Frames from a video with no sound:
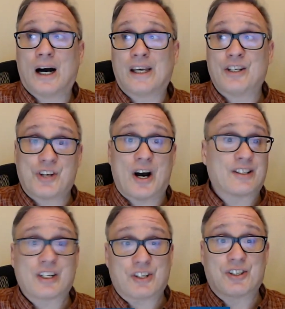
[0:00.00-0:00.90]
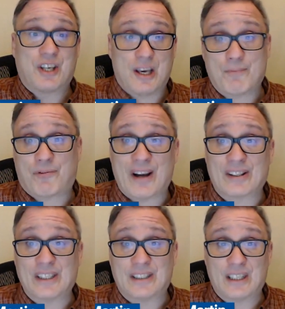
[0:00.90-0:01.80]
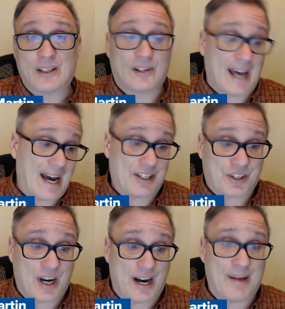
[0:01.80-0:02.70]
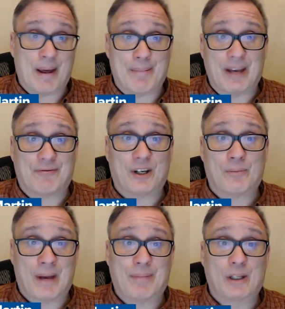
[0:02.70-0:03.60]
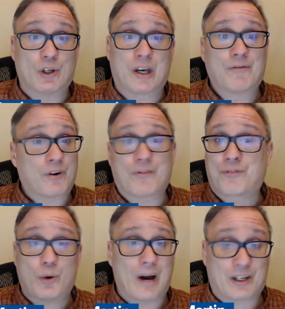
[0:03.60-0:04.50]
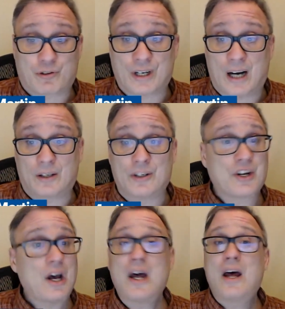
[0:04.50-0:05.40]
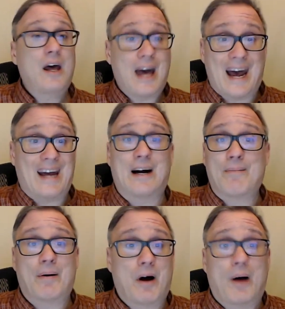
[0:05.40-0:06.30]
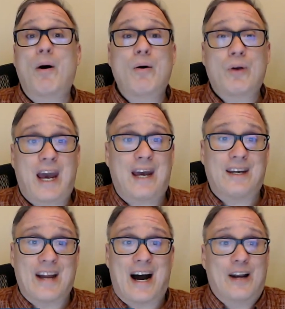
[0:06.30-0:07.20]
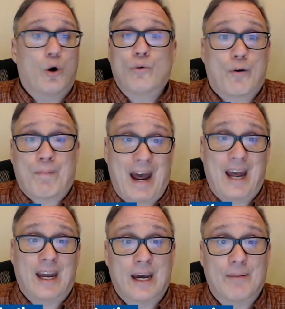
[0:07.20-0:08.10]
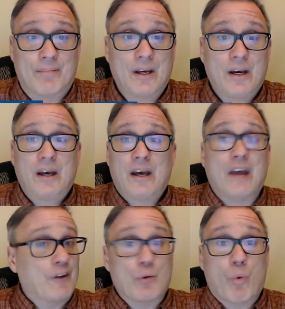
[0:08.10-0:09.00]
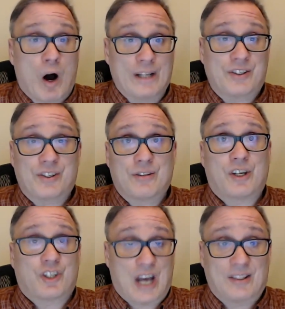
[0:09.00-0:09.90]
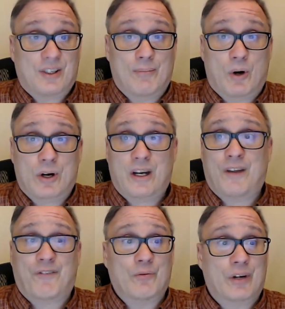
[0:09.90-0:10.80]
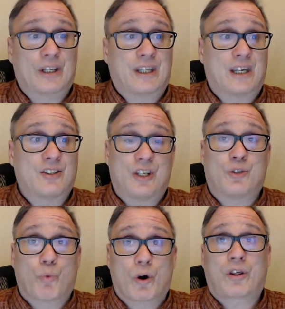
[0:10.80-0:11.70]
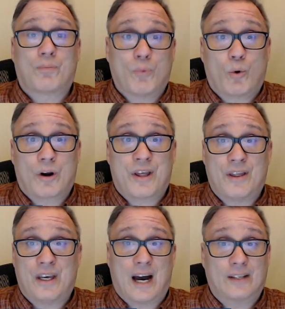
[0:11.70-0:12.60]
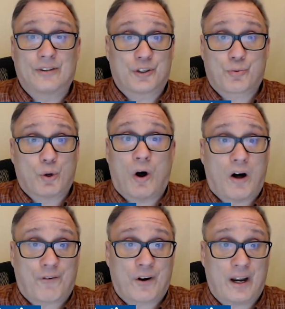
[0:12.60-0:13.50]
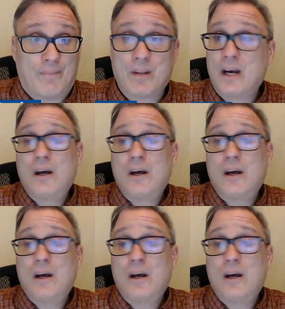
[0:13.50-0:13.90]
he signed such a team-friendly deal last time, that Mayfield may be looking for a few extra dollars. And I'm okay not overpaying him. If he wants to test the market, if he really thinks he's worth more than the Islanders will offer him,